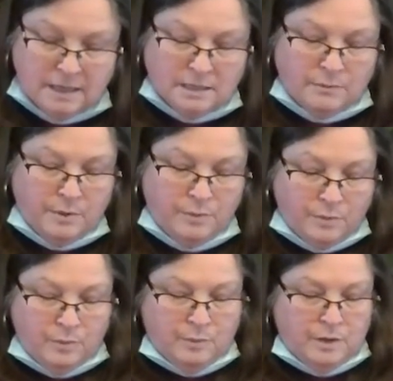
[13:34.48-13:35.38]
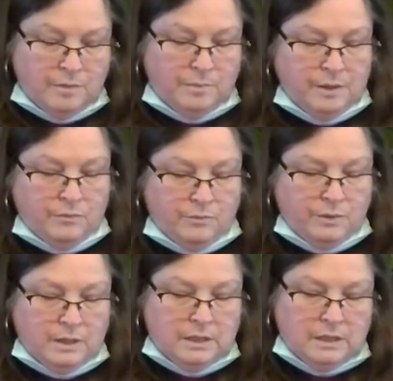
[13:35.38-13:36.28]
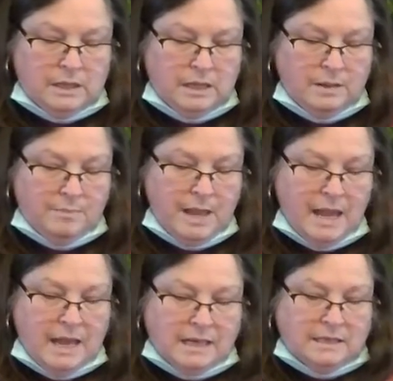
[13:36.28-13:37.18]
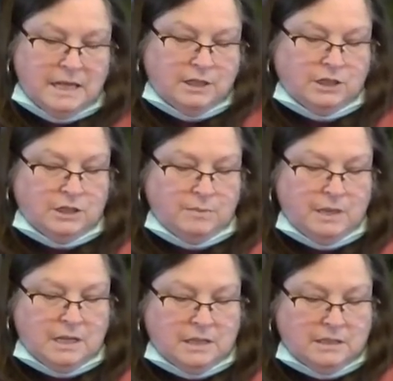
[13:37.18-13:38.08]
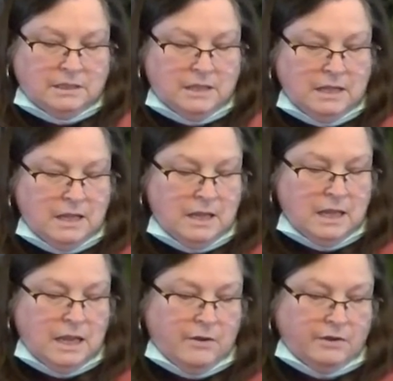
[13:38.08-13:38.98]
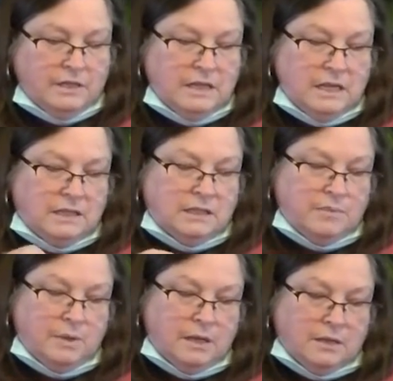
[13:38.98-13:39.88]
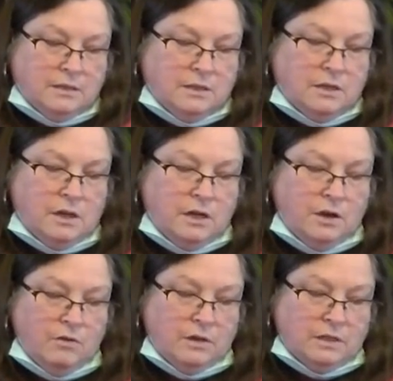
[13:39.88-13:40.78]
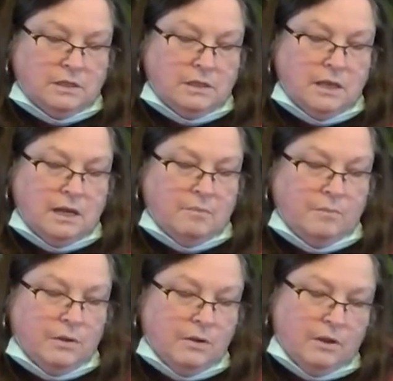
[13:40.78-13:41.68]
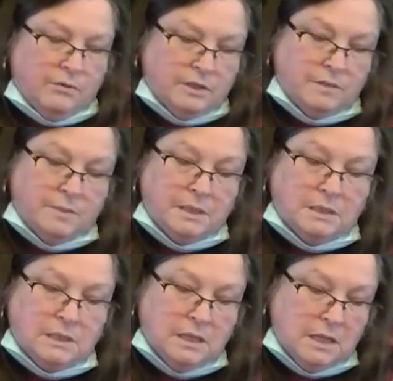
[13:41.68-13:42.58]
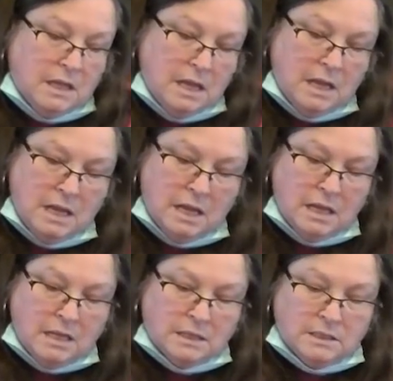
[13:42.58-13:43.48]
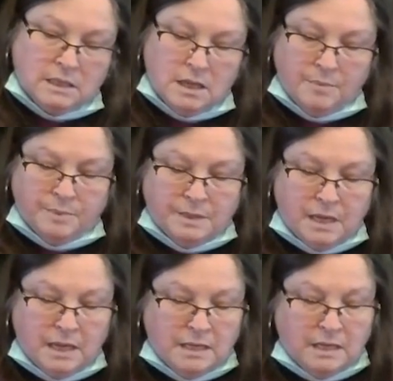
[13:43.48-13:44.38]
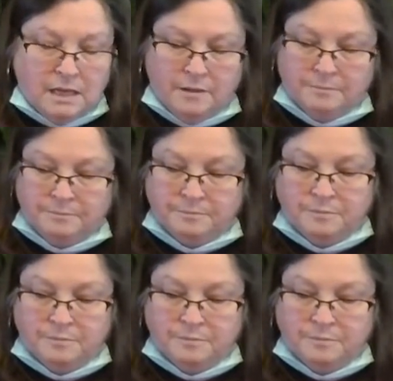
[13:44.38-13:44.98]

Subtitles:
So we want to be really paying attention because guaranteed somebody else is going to notice that Merry Christmas is upside down.